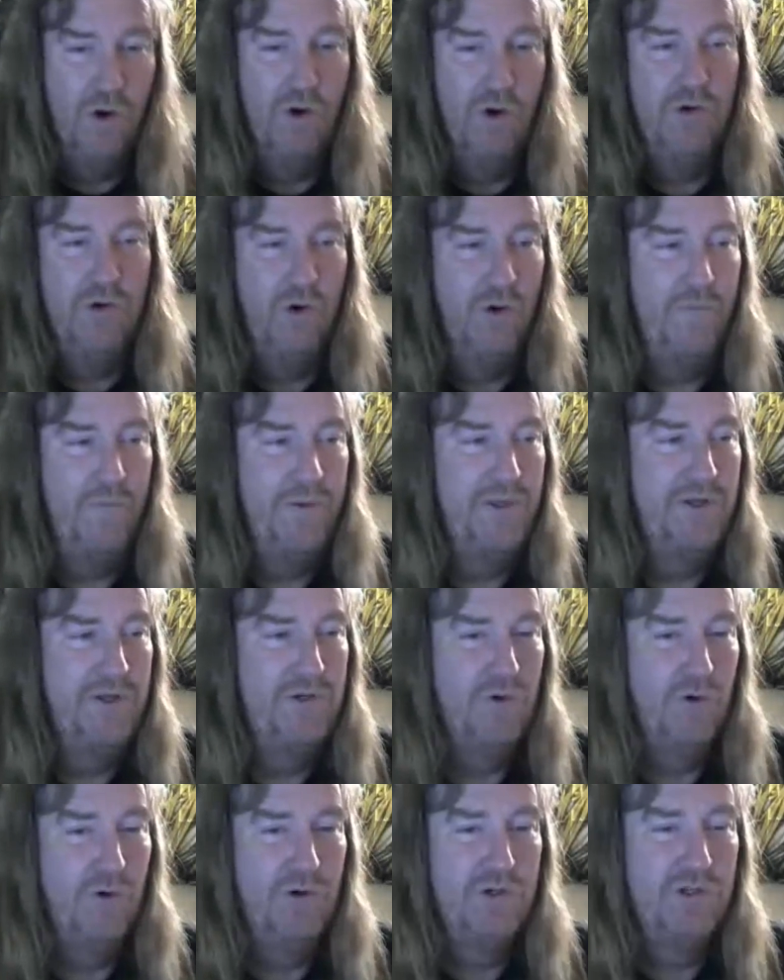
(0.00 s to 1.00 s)
open the door
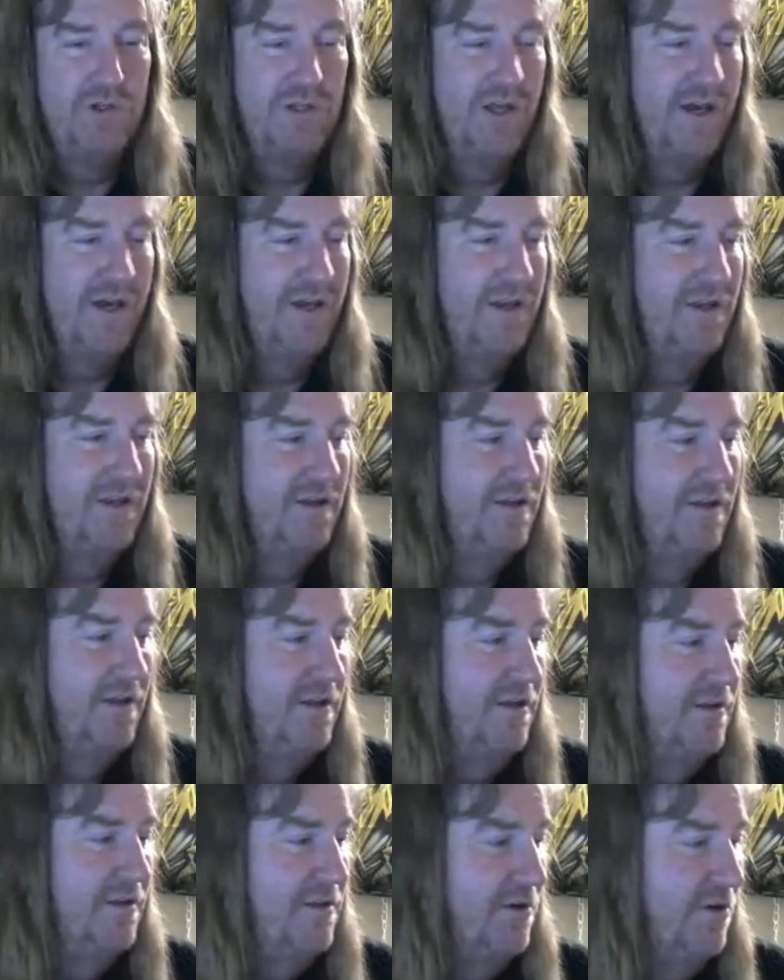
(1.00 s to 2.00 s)
to the
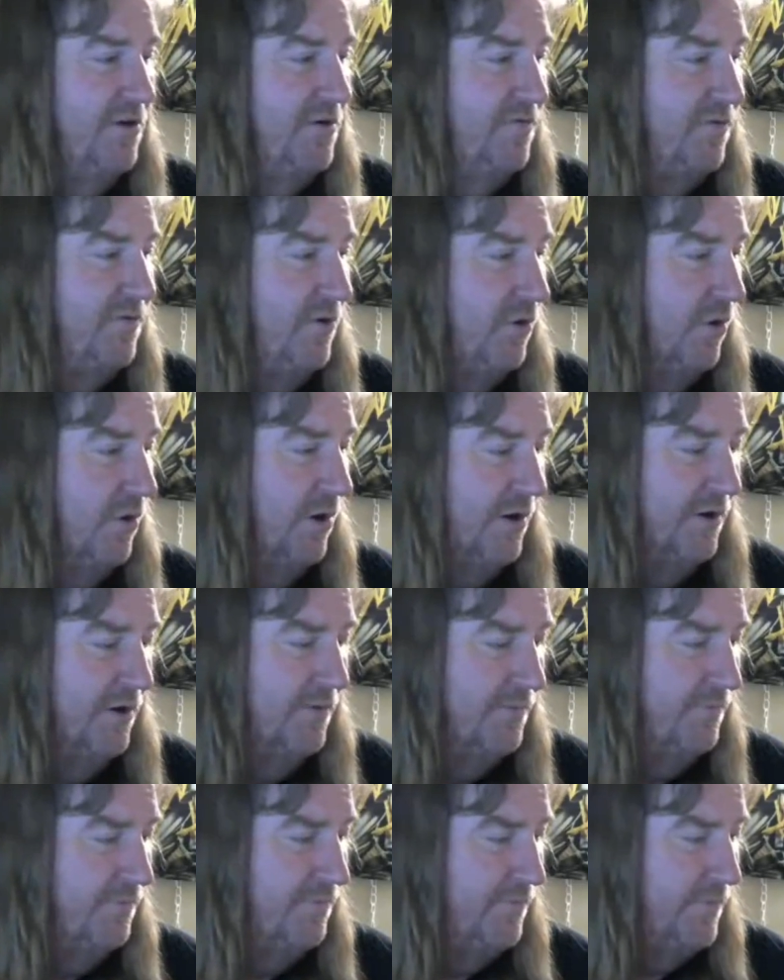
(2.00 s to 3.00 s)
3rd floor,
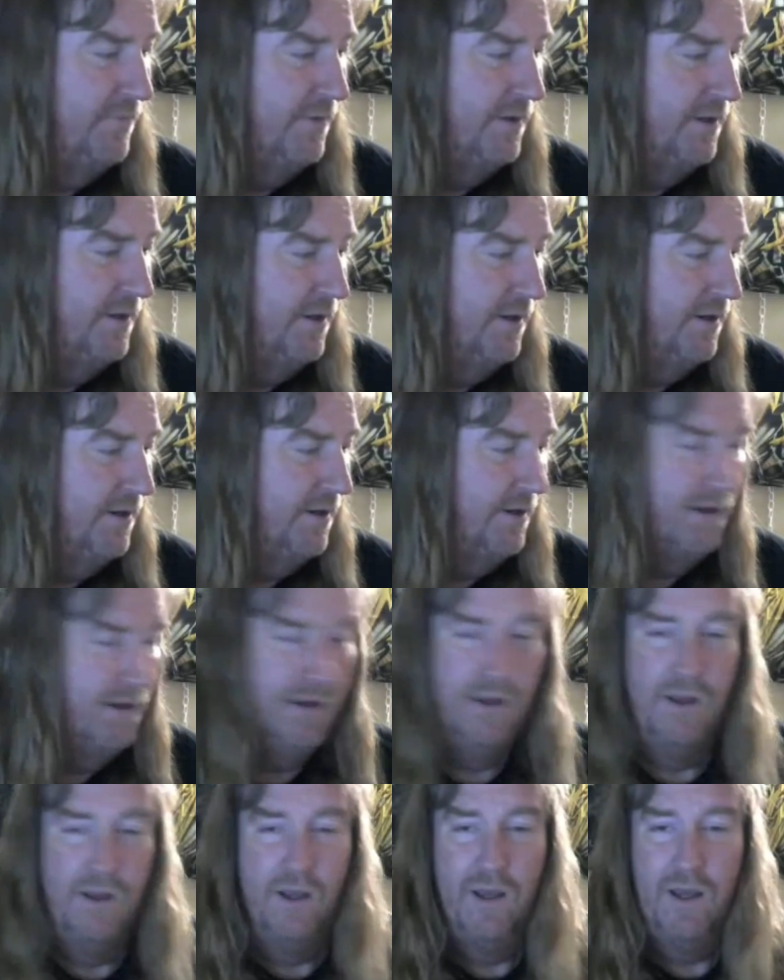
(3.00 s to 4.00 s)

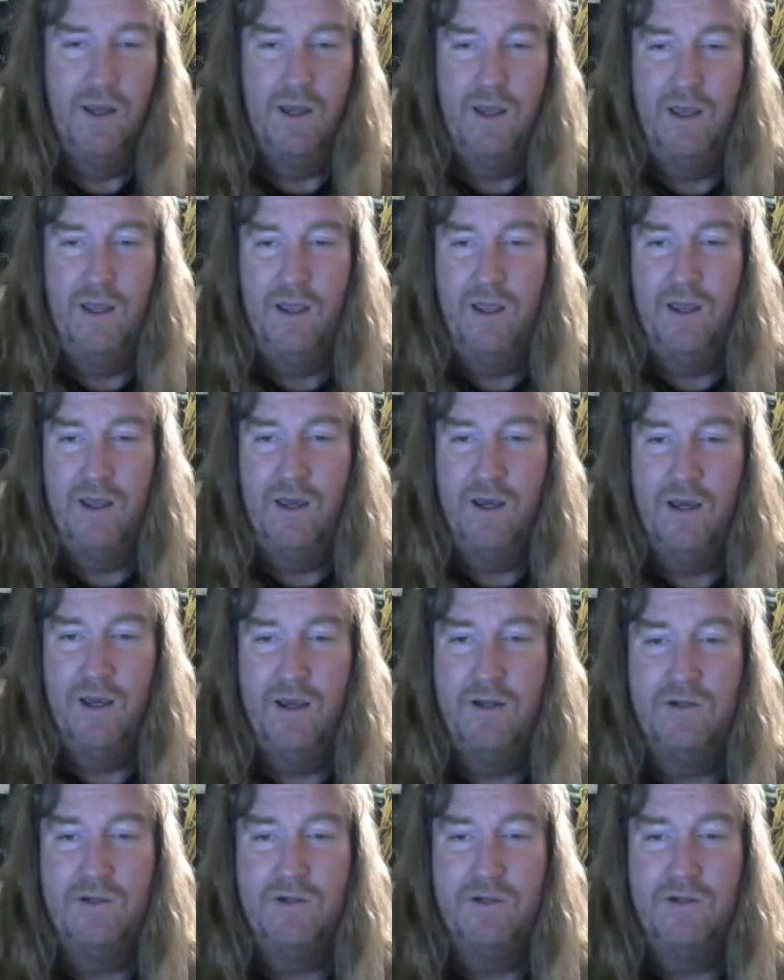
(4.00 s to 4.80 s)
and